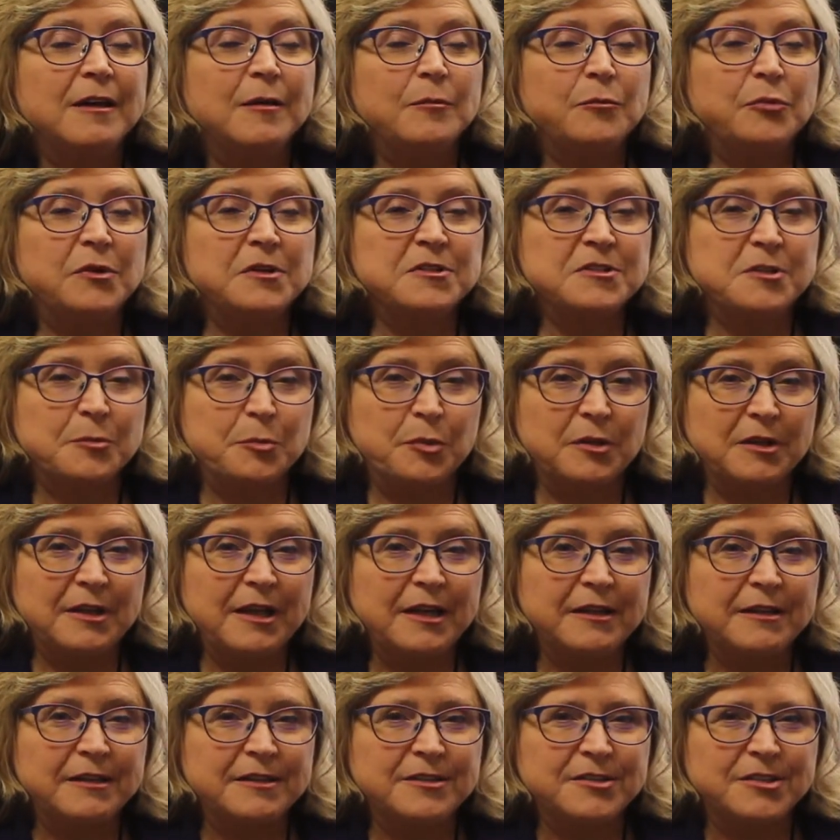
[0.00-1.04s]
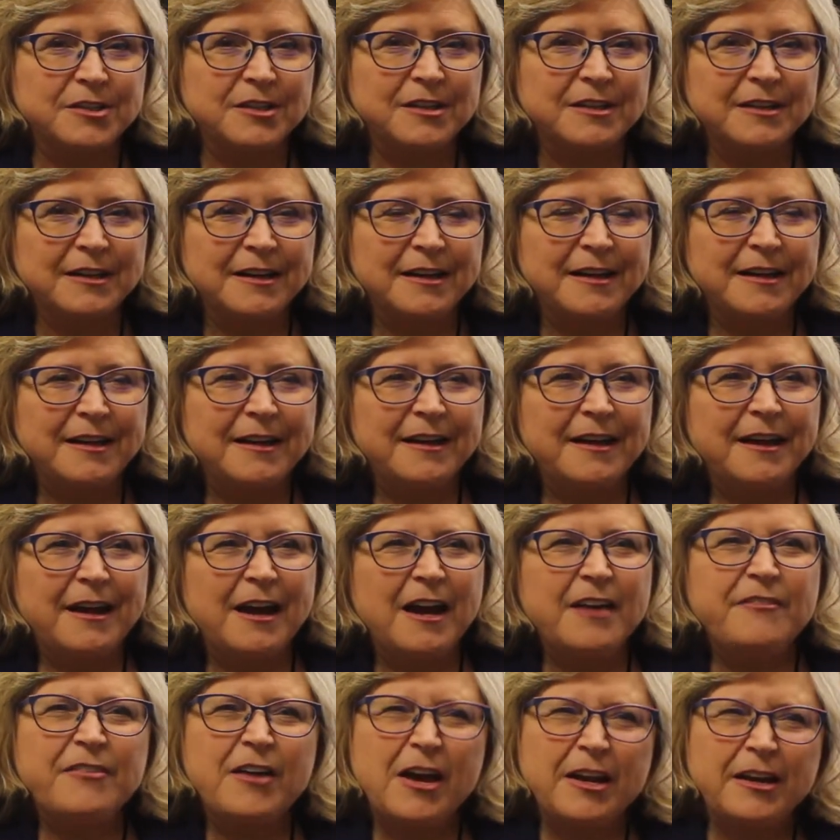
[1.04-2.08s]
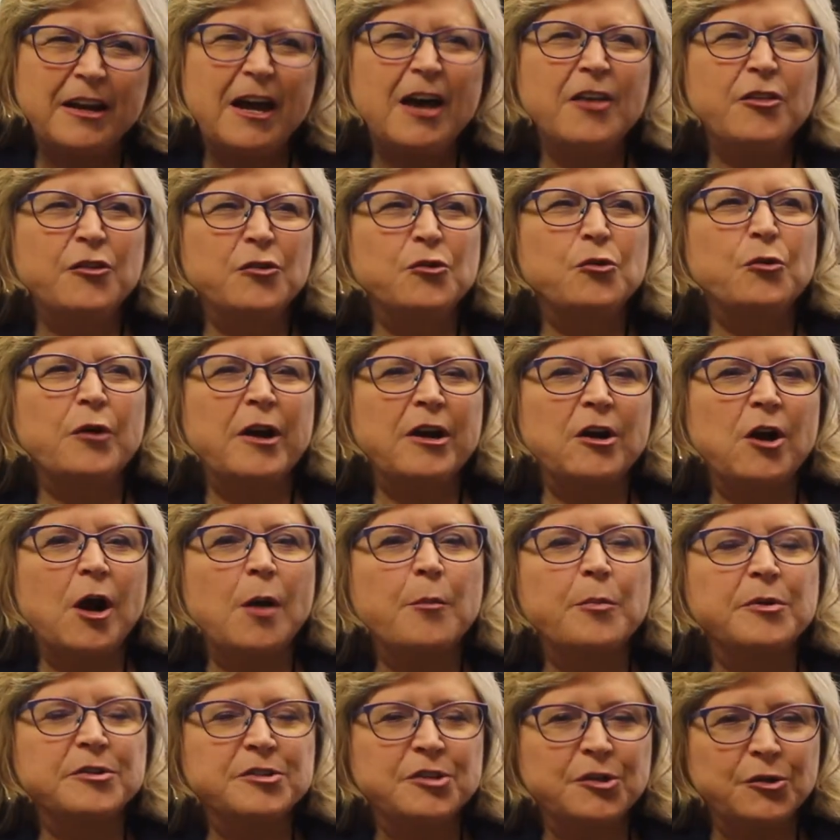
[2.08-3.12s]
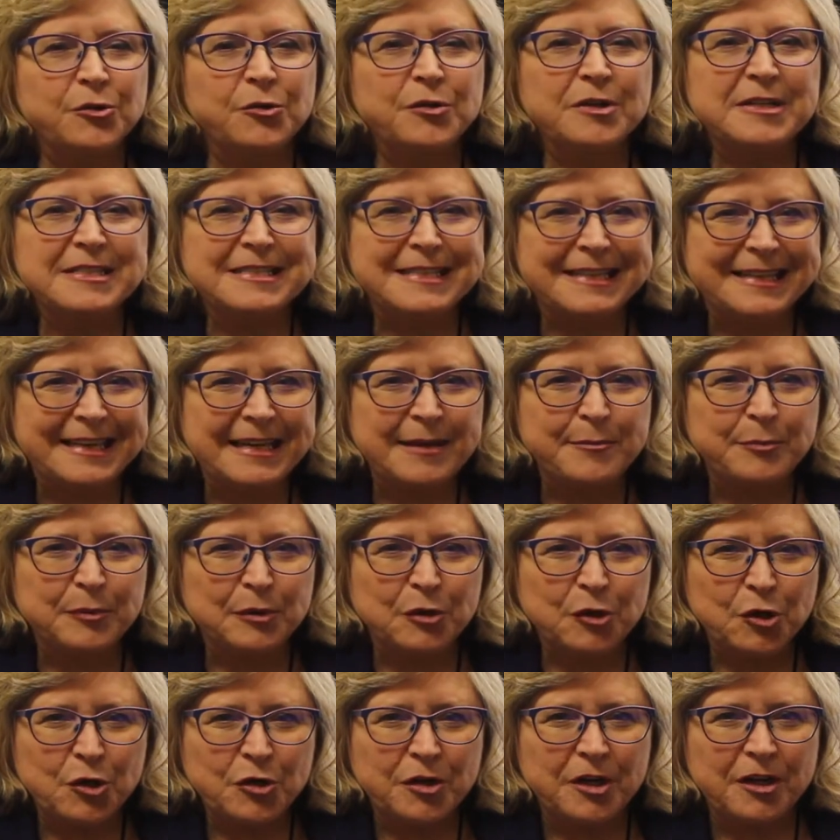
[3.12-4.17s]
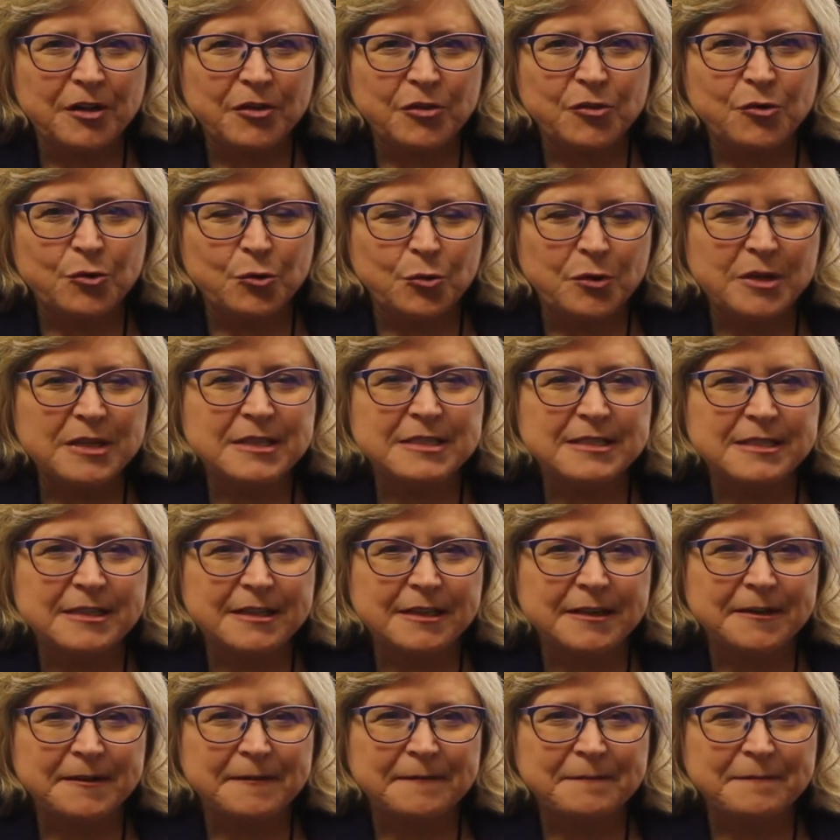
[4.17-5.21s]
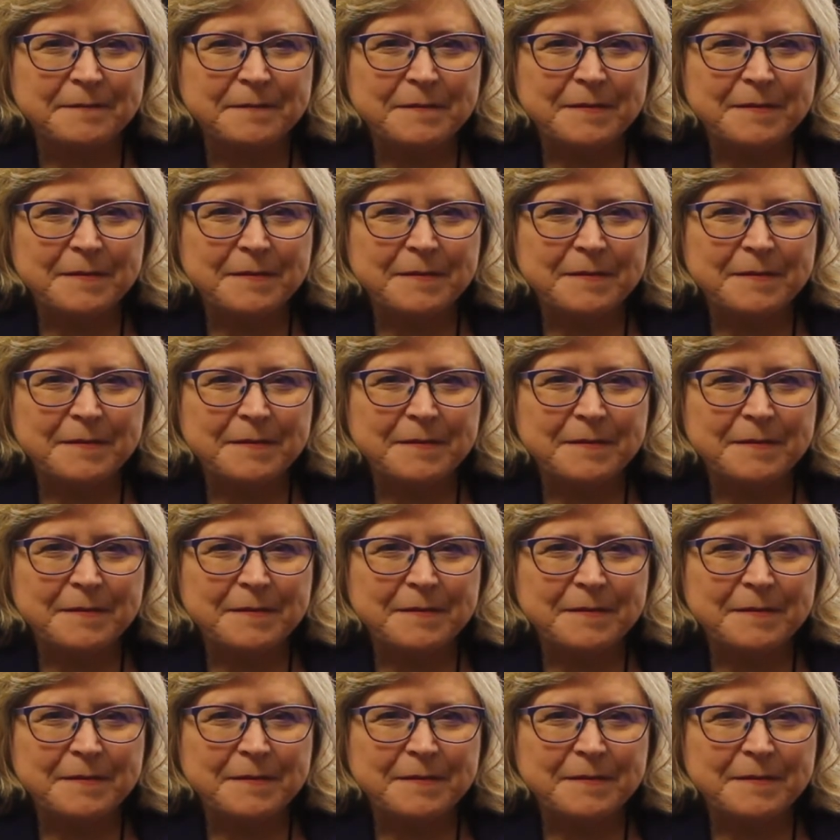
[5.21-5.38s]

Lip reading: principal editor, I've had other great opportunities to keep learning through Insea.